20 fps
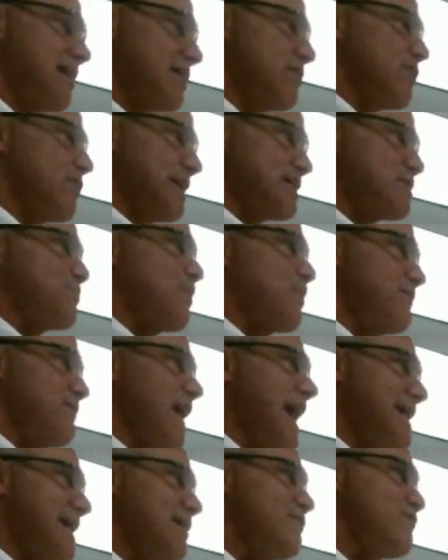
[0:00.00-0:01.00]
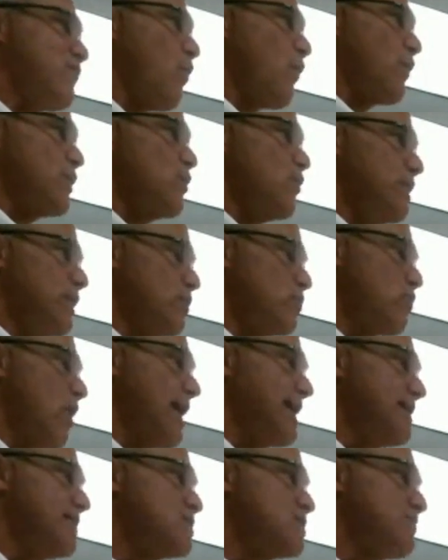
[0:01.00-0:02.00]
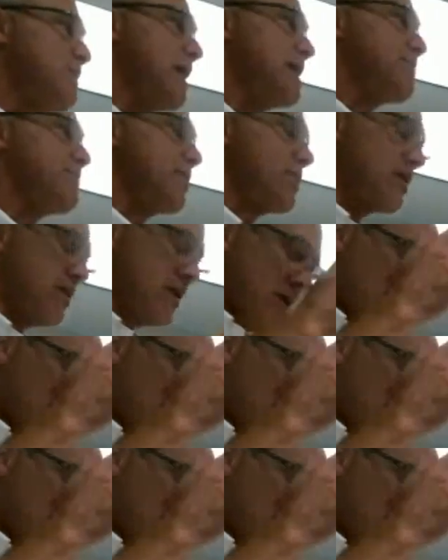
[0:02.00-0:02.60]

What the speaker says: that's provided for you. When you're writing this paper,